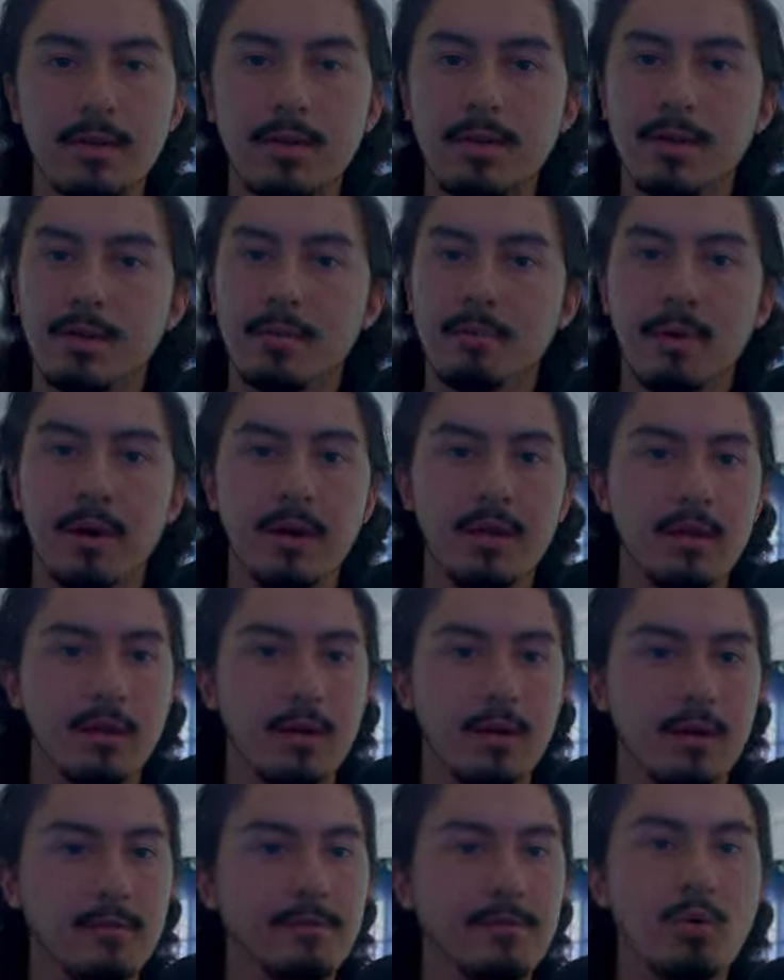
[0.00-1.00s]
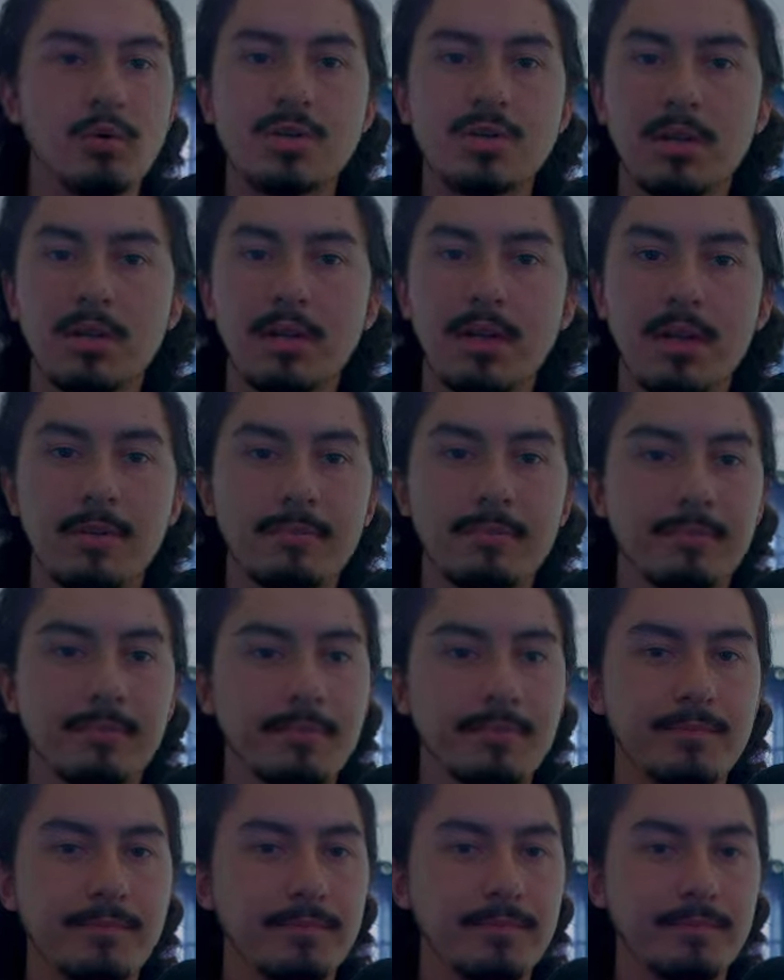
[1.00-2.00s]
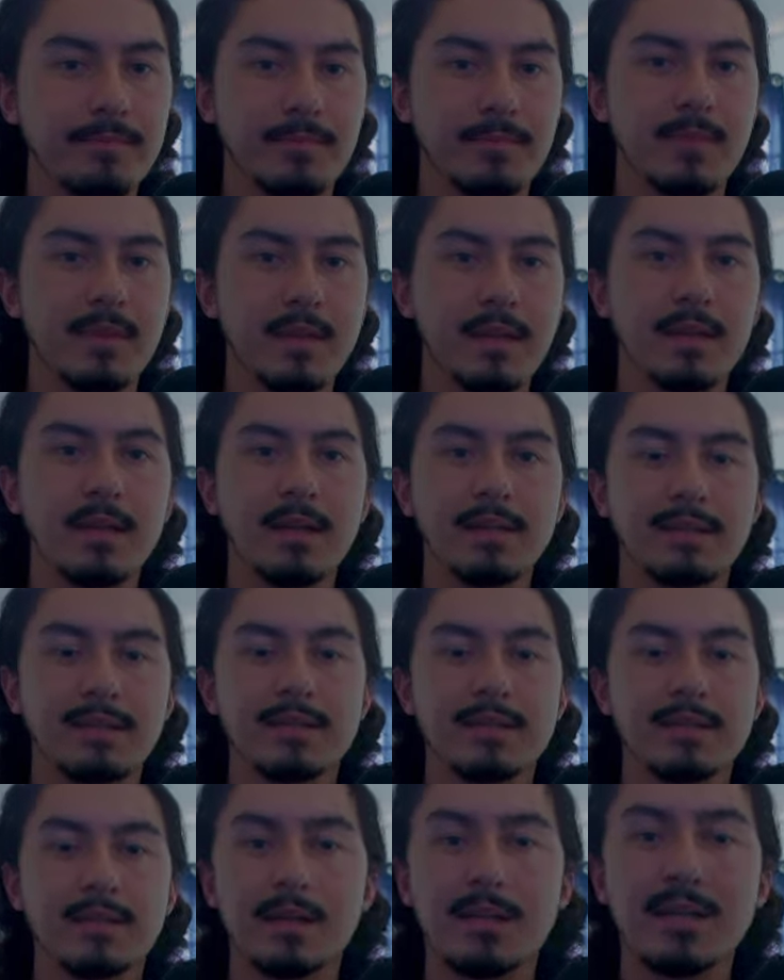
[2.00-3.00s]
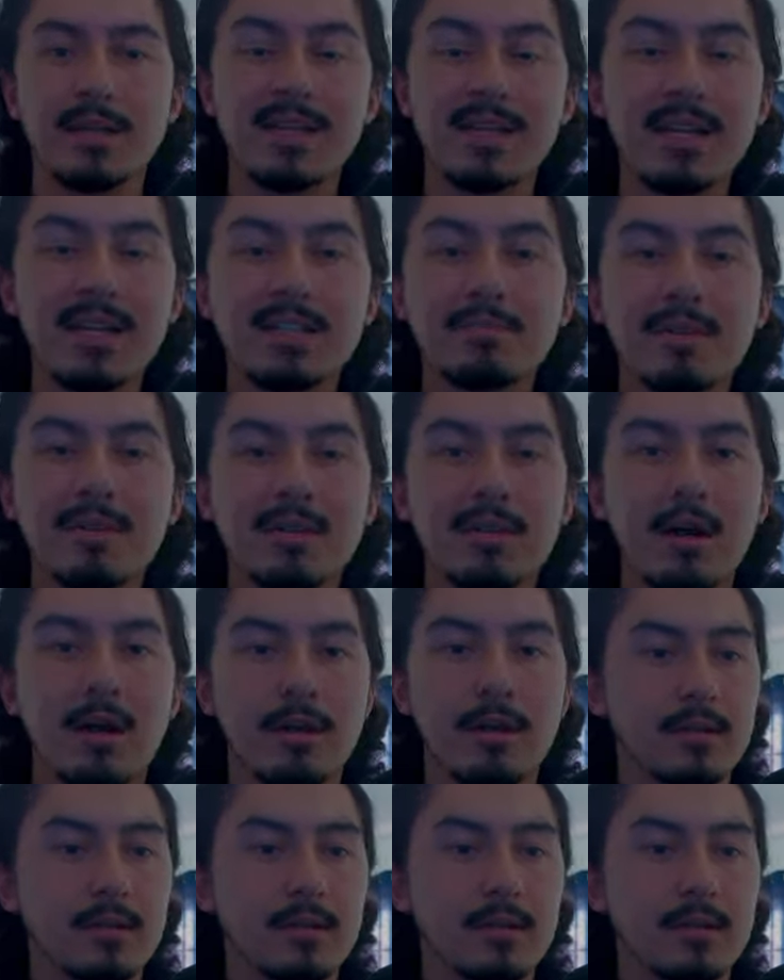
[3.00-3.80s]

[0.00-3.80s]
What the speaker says: But unfortunately, it's the deed's been done.